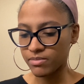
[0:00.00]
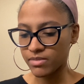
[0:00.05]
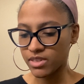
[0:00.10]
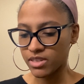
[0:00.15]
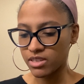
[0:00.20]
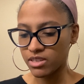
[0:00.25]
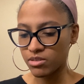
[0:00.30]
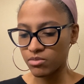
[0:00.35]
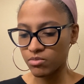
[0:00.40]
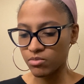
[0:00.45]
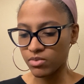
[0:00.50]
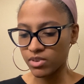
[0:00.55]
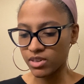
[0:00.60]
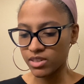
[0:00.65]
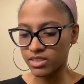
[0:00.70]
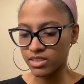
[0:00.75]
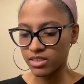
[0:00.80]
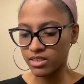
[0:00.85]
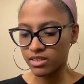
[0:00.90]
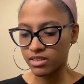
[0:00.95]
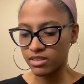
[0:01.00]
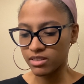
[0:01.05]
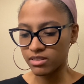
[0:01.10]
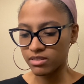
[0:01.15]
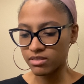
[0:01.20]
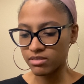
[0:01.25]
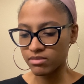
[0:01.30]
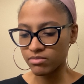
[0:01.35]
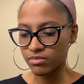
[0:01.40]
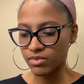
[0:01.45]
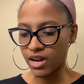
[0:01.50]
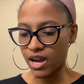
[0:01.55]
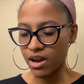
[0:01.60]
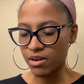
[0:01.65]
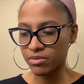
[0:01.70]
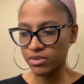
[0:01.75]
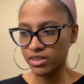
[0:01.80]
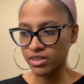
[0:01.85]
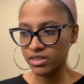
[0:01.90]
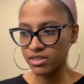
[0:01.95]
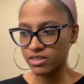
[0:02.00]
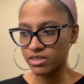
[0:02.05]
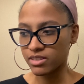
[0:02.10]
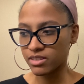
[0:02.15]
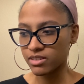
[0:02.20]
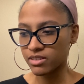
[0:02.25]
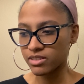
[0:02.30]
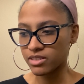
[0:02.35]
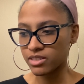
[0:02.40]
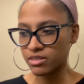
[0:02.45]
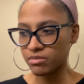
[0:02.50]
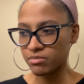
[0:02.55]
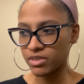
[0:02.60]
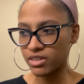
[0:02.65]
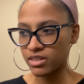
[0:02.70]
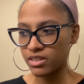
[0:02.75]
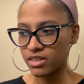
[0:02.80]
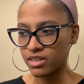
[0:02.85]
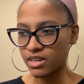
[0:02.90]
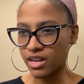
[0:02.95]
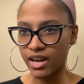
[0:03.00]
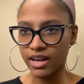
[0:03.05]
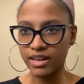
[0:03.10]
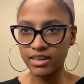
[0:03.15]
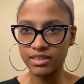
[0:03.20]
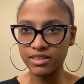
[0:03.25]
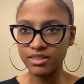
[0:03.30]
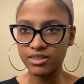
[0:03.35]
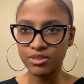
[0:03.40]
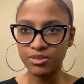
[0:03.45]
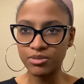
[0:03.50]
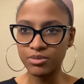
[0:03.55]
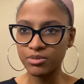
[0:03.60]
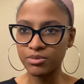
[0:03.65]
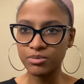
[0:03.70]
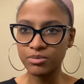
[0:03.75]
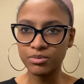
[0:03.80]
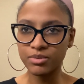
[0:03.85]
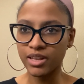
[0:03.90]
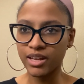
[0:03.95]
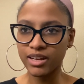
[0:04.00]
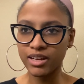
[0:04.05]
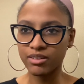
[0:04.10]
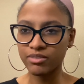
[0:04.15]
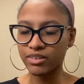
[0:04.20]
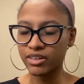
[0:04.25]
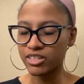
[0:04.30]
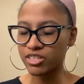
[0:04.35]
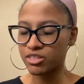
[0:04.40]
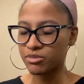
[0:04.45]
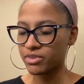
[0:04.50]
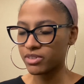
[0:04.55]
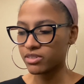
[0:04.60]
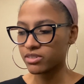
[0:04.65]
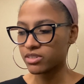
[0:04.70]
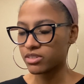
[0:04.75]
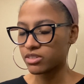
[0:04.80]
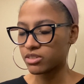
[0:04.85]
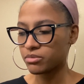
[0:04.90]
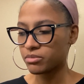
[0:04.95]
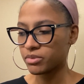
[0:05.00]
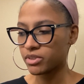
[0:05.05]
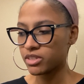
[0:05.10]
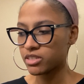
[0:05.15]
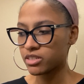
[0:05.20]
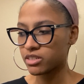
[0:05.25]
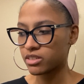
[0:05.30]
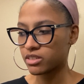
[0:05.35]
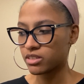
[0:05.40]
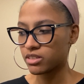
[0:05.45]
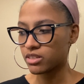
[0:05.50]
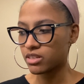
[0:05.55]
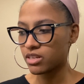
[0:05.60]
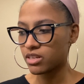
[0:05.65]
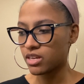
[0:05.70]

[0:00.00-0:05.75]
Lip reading: It wasn't what I would consider to be an ideal, like, arrangement or situation.